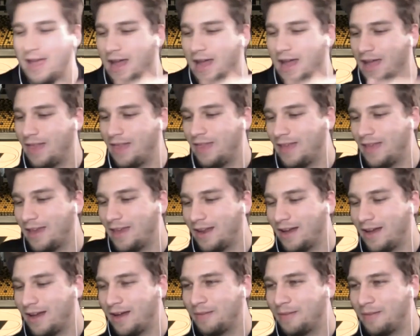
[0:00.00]
And then
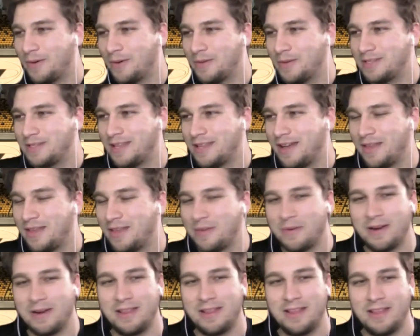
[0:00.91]
what was the other
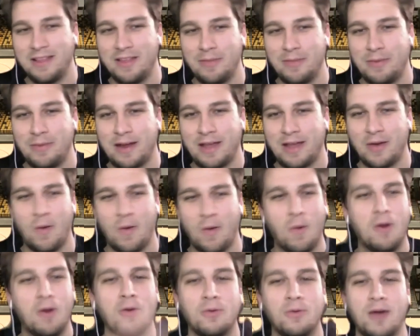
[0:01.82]
one in the other bracket?
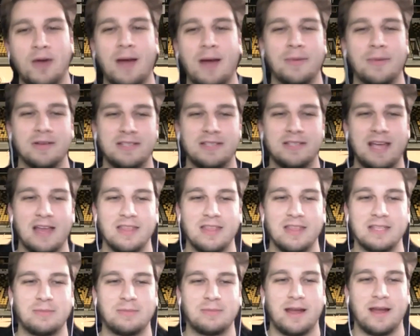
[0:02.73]
Oral Roberts. Yeah, in
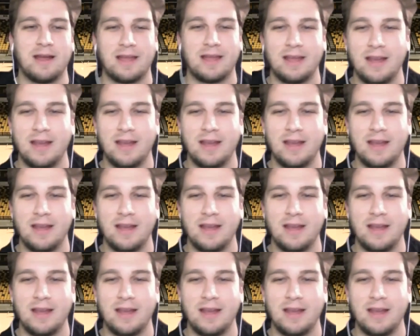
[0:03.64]
this bracket.